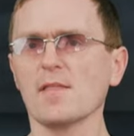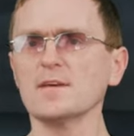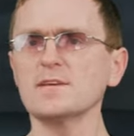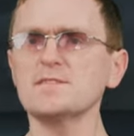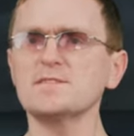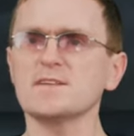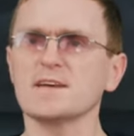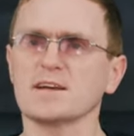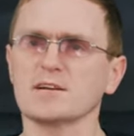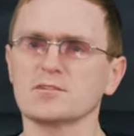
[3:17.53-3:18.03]

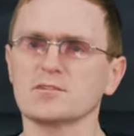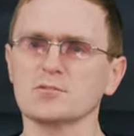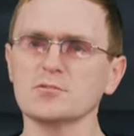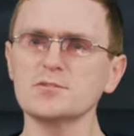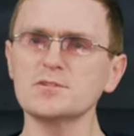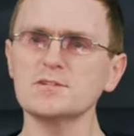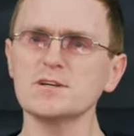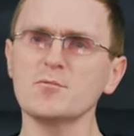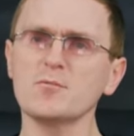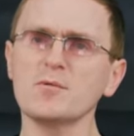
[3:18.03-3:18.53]
Press the
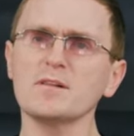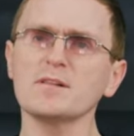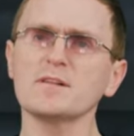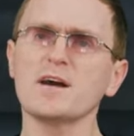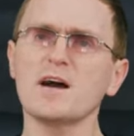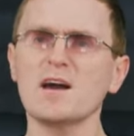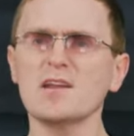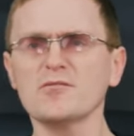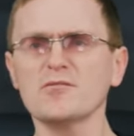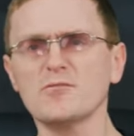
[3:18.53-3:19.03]
plus and
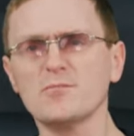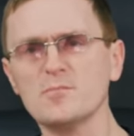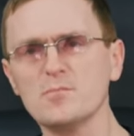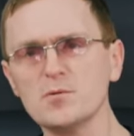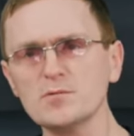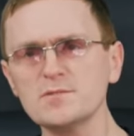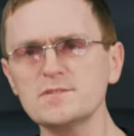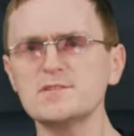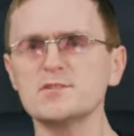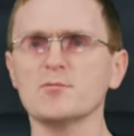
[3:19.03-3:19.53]
minus keys
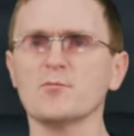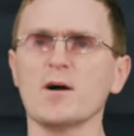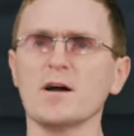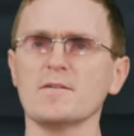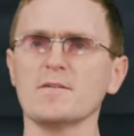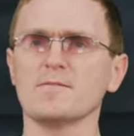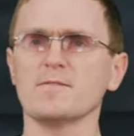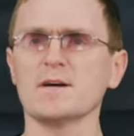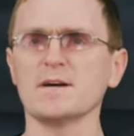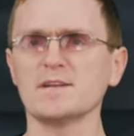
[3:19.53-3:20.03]
on the
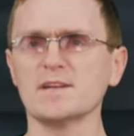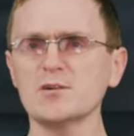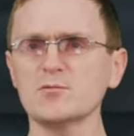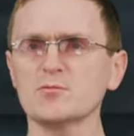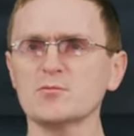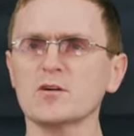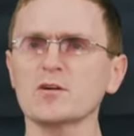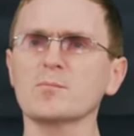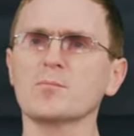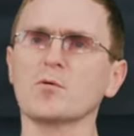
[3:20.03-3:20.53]
digit line
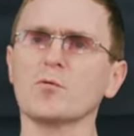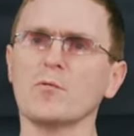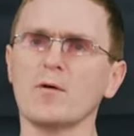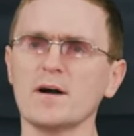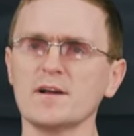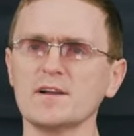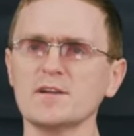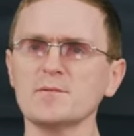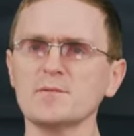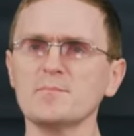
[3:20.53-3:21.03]
of your
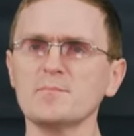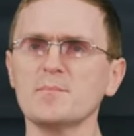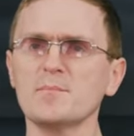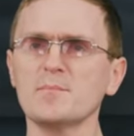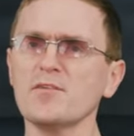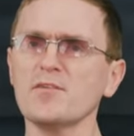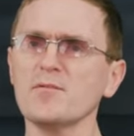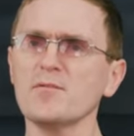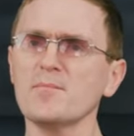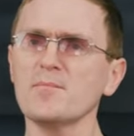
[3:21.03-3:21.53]
keyboard,
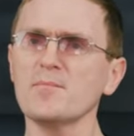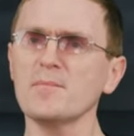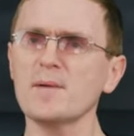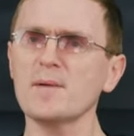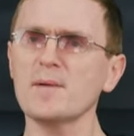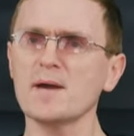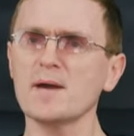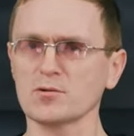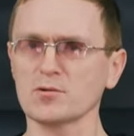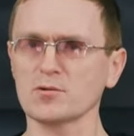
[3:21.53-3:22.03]
not on
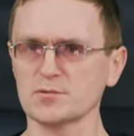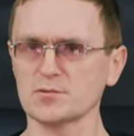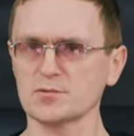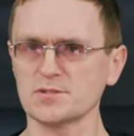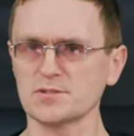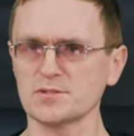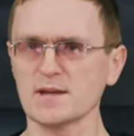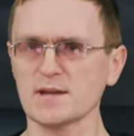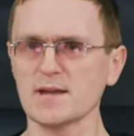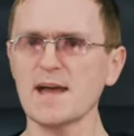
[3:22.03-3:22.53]
the number
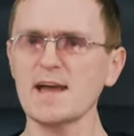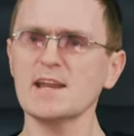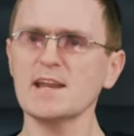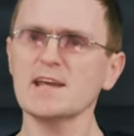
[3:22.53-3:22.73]
pad.